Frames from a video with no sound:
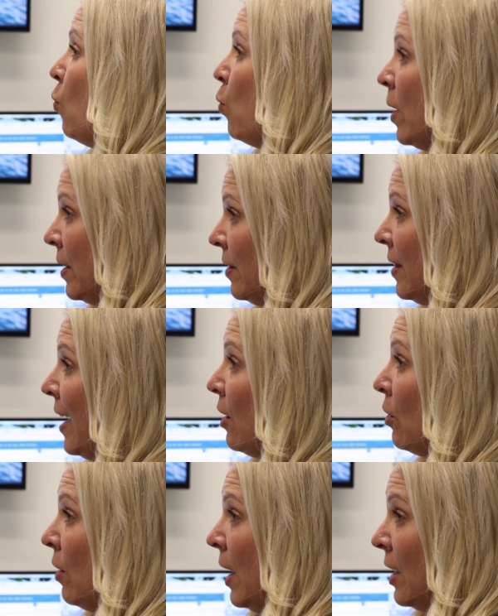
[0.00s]
what they
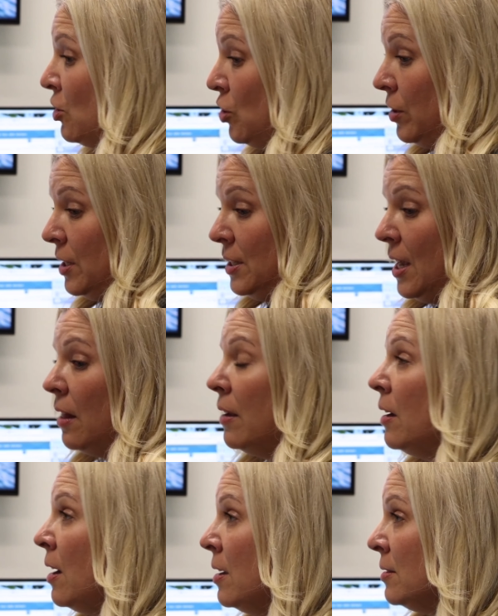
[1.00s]
are actually
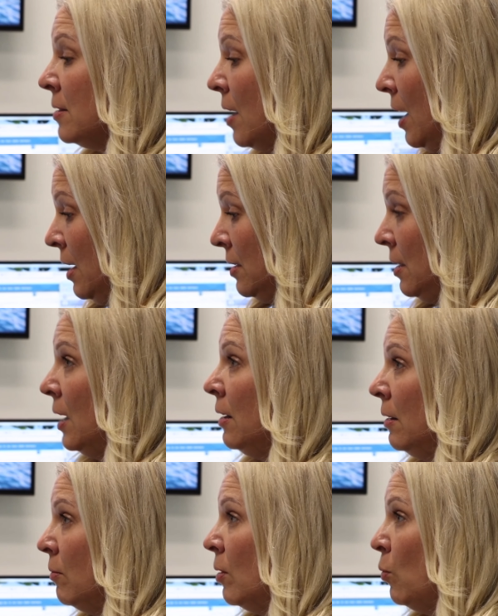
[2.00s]
telling us, right,
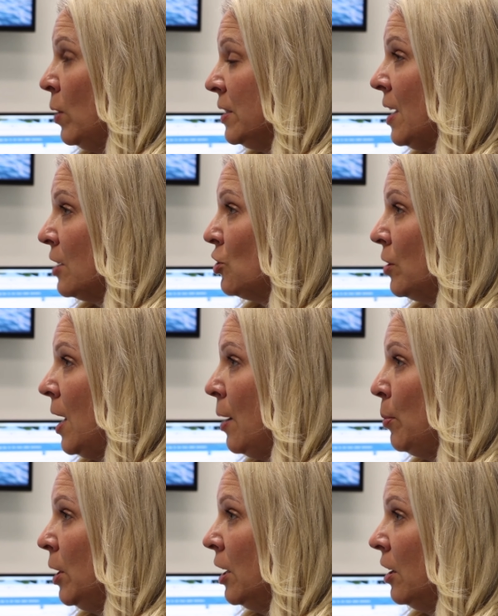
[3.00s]
and what's actually
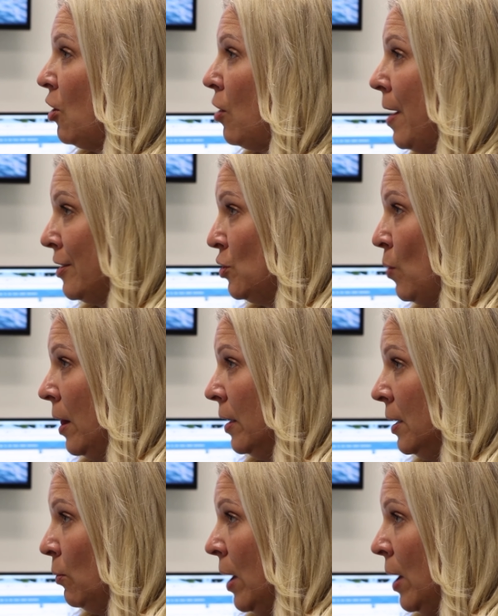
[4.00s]
happening in all actuality,